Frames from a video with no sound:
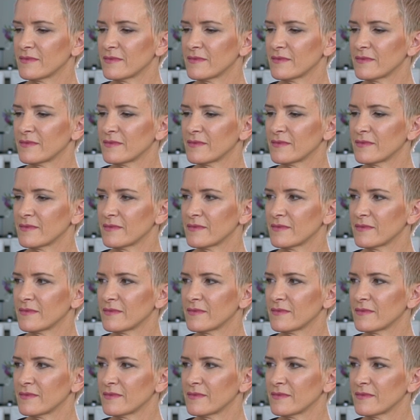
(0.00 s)

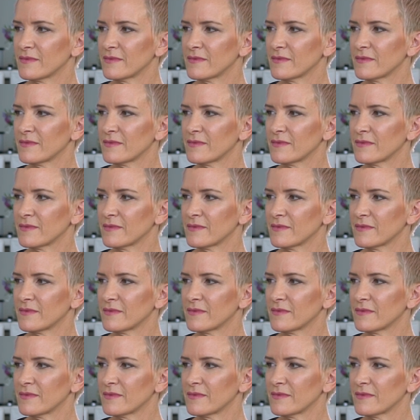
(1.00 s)

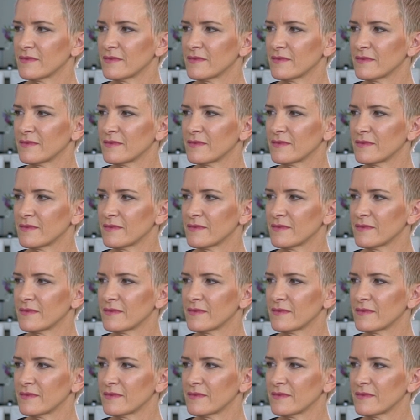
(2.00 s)

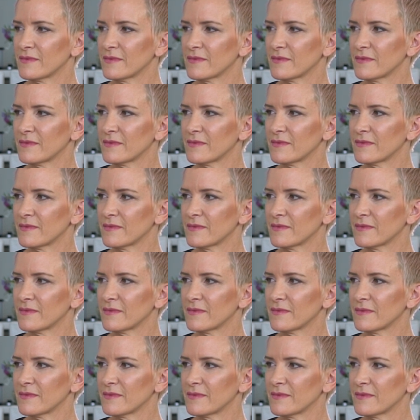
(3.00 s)

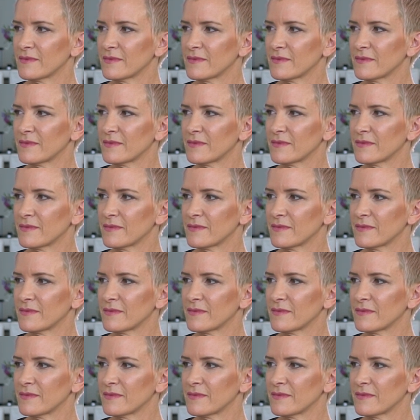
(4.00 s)
No words are spoken by the person on screen.